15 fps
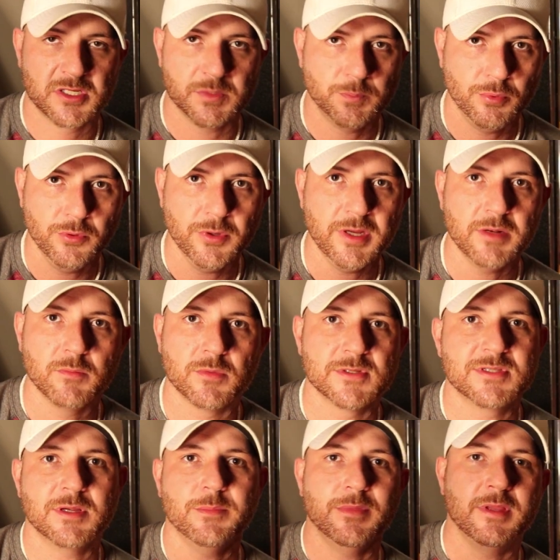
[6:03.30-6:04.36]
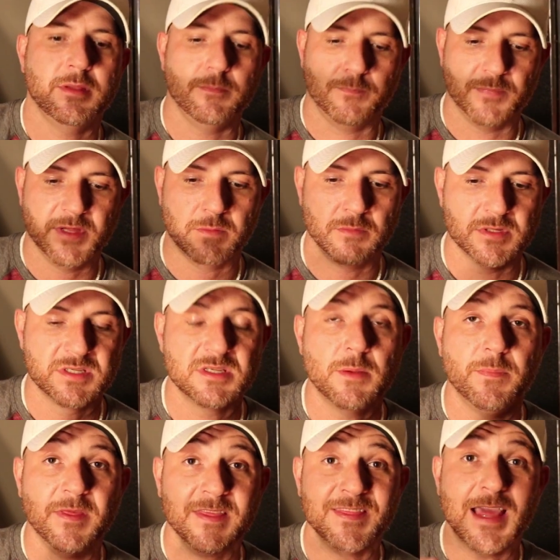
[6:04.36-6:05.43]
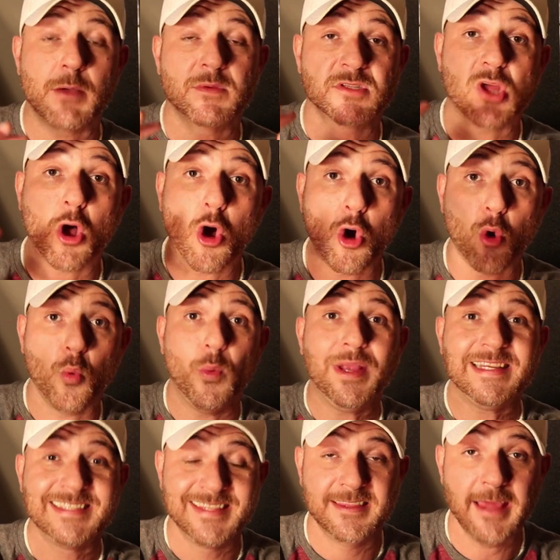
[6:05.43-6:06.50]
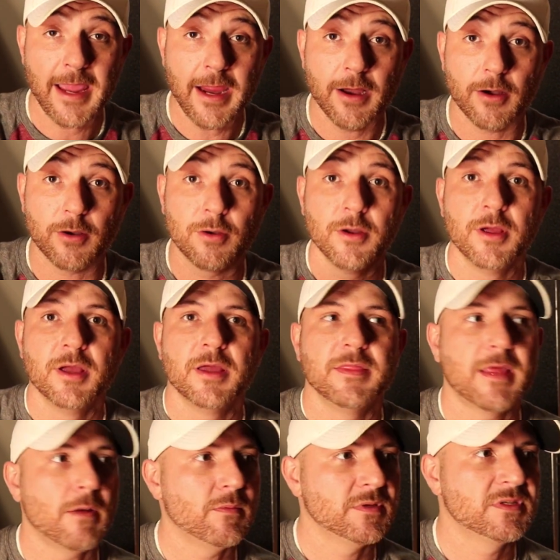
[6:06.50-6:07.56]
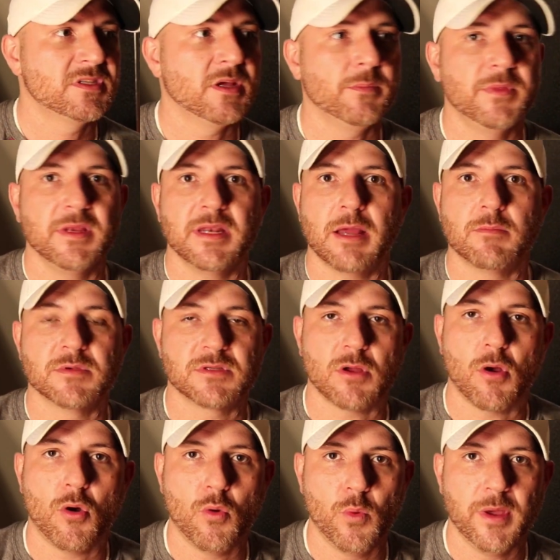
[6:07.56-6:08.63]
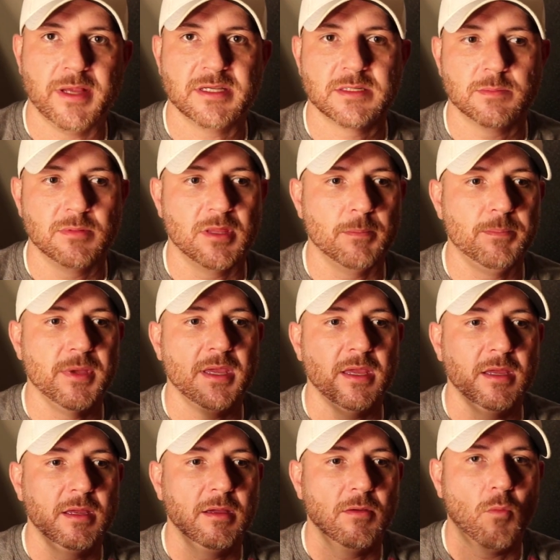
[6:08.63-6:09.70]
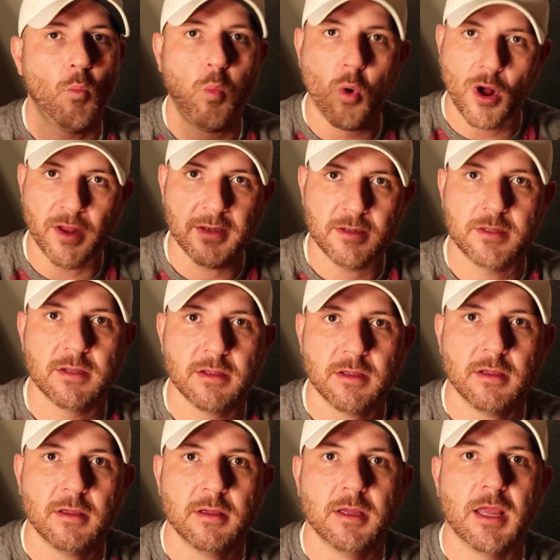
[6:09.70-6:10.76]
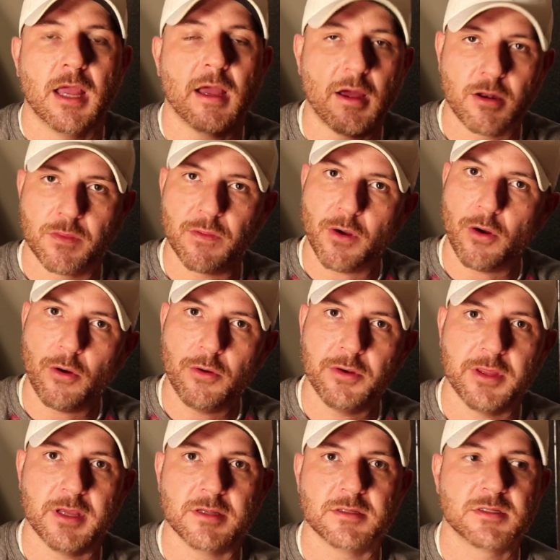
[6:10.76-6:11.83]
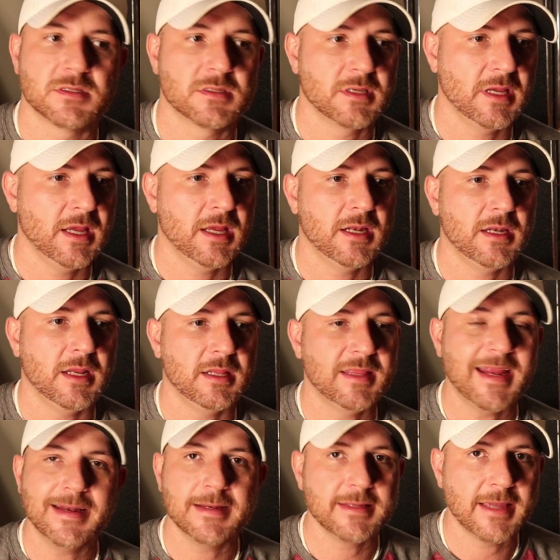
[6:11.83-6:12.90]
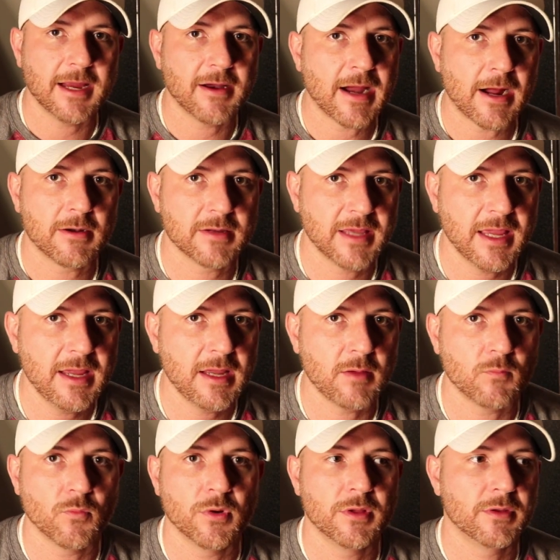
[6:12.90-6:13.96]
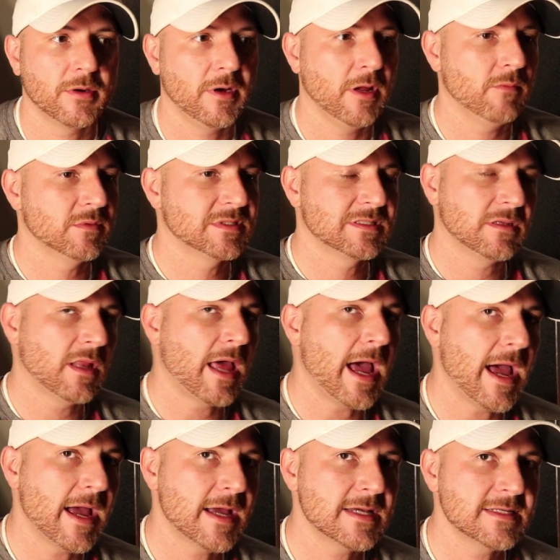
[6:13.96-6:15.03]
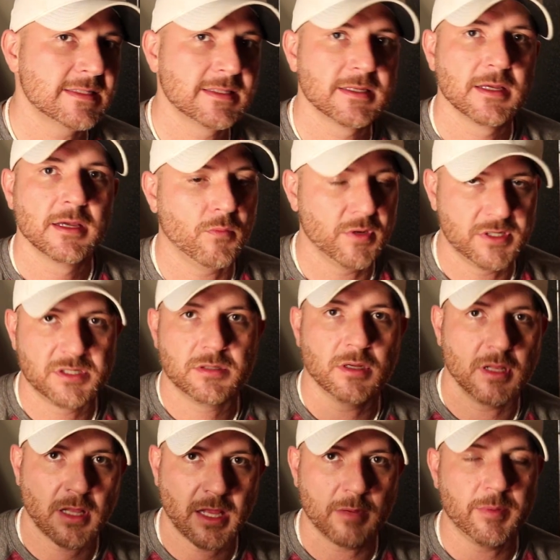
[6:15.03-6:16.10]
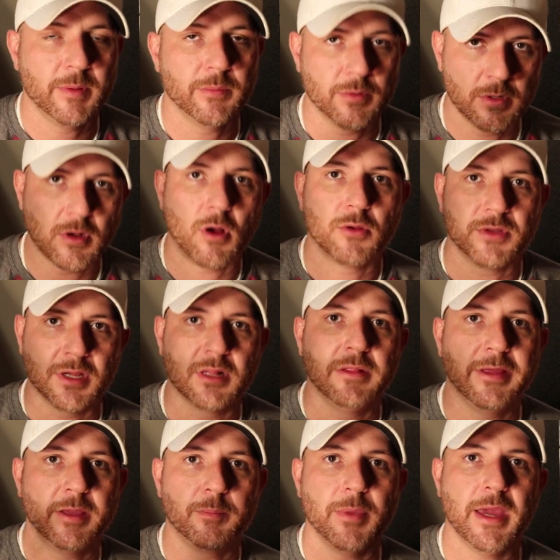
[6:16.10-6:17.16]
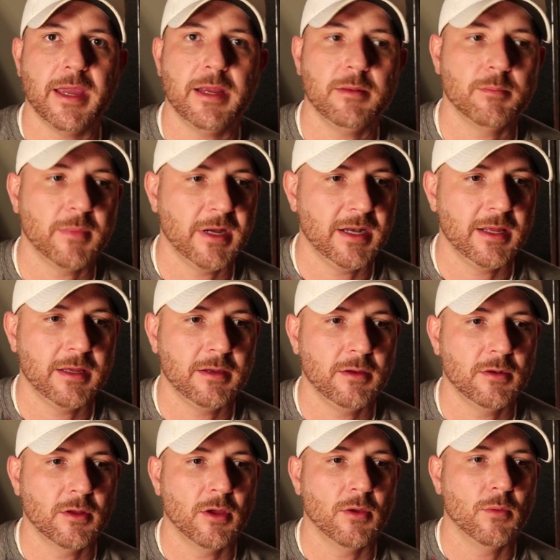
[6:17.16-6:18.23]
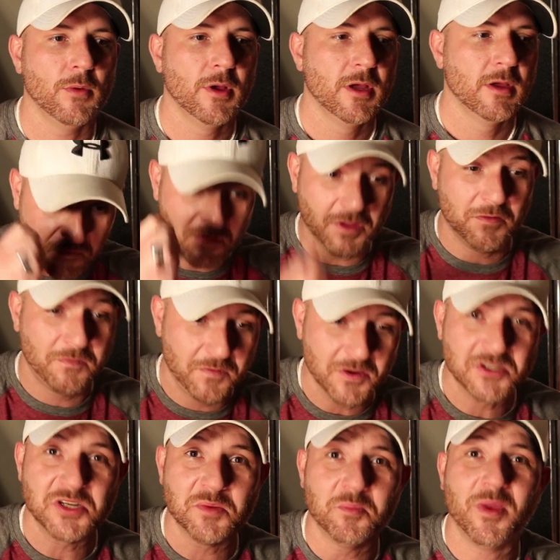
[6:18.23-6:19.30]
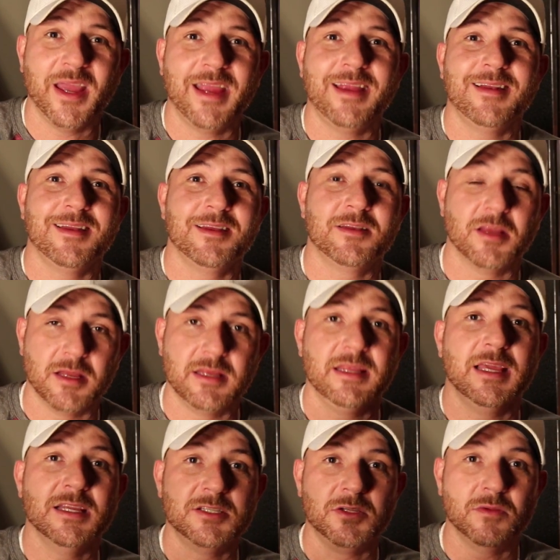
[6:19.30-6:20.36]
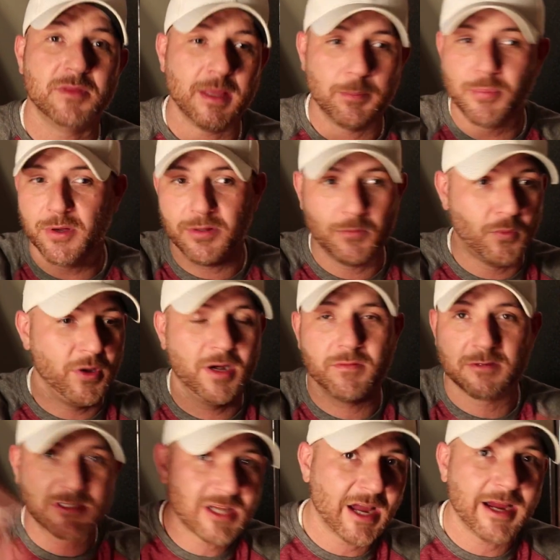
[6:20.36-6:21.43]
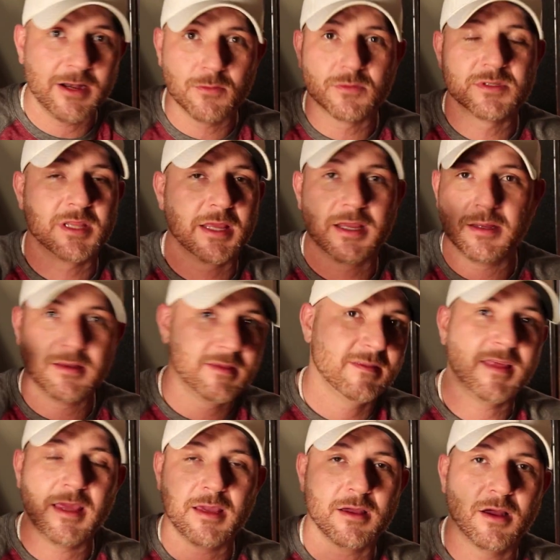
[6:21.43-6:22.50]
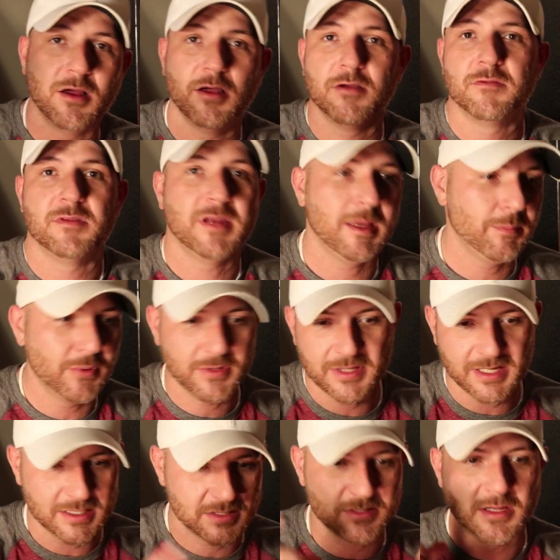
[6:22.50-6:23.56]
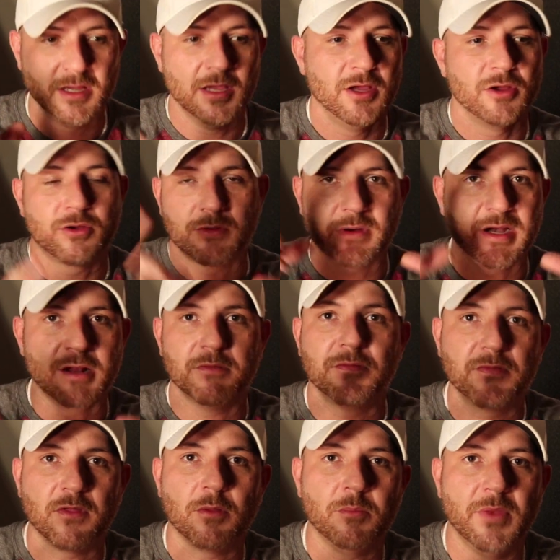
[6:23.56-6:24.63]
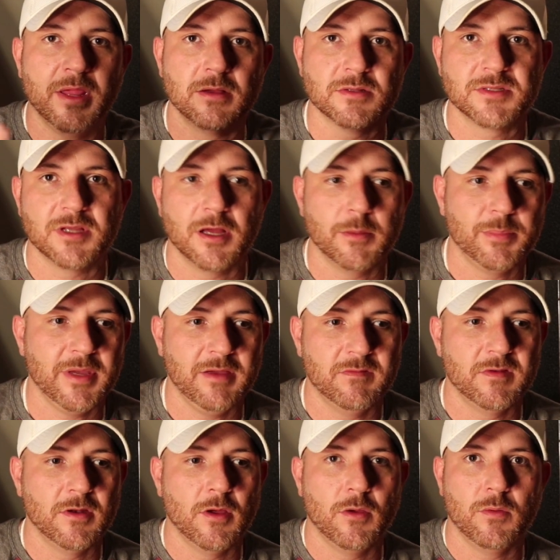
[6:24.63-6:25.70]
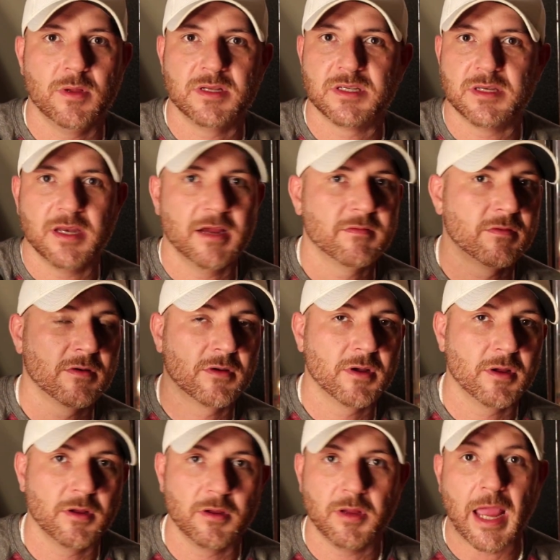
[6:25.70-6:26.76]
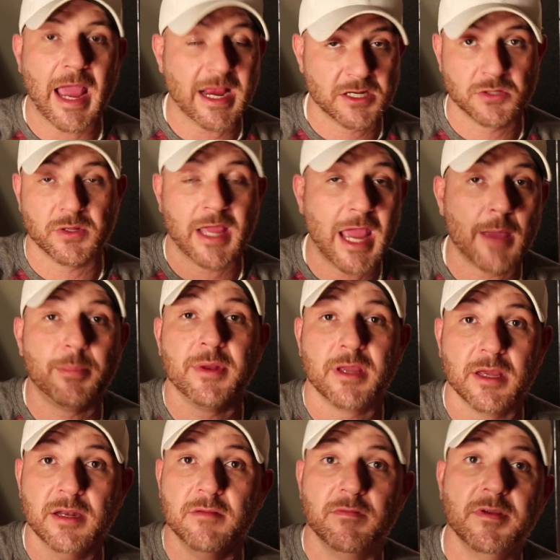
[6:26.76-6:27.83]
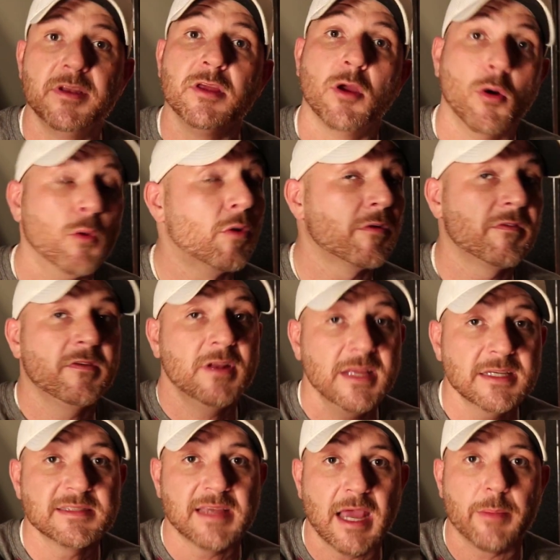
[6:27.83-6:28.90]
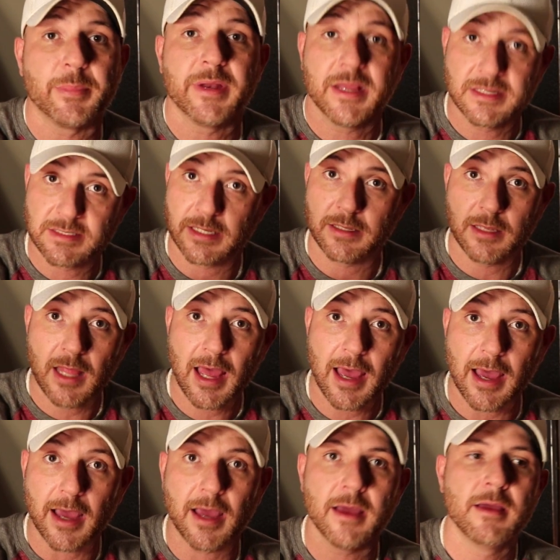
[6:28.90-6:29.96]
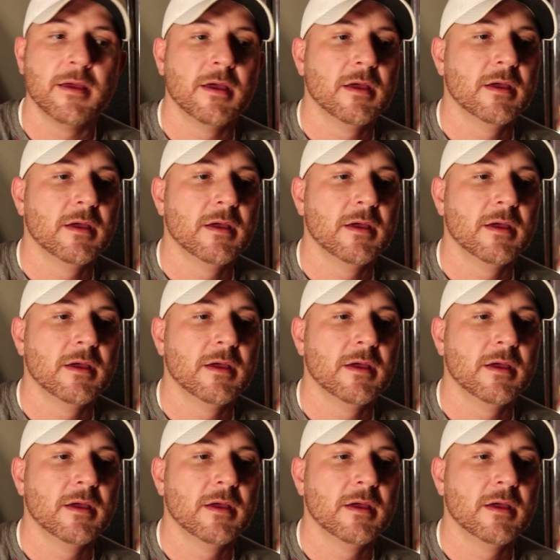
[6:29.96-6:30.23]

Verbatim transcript: exploiting was something was something that was always there. That was something that was always the big want out of the audience. And they didn't care how it came, whether it was lies, which a lot of people call it the clickbait, meaning, you know, the fishing bait to get you, they put whatever titles they can think of and they put these creative thumbnails up, even though it's never actually happening in the video or if it is happening it's a lie